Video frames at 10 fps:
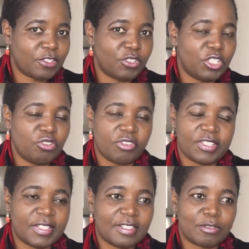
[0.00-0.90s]
You need your
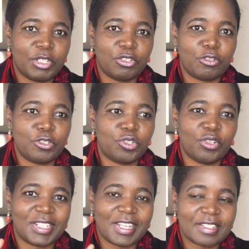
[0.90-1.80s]
receipts when you go to do your
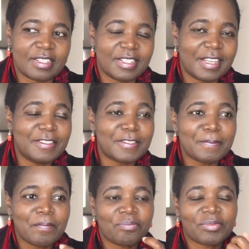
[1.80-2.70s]
tax returns.
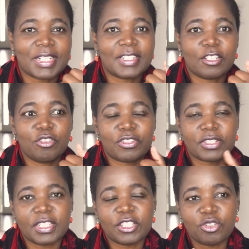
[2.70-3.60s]
Take your
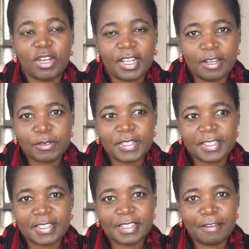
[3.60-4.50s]
receipts to your
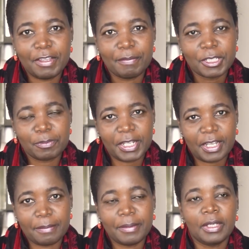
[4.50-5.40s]
accountant, have them as
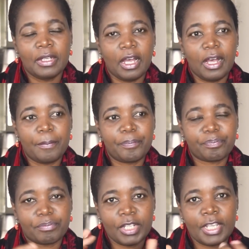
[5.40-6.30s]
backup,
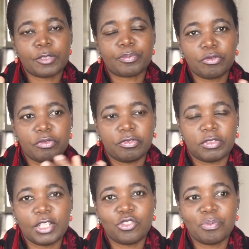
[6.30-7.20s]
as proof
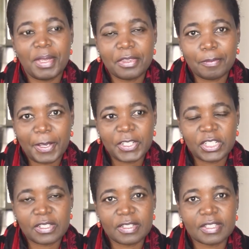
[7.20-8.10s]
that you made the
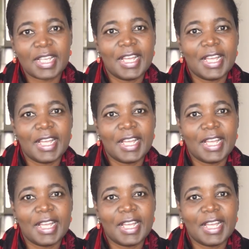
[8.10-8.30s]
purchases.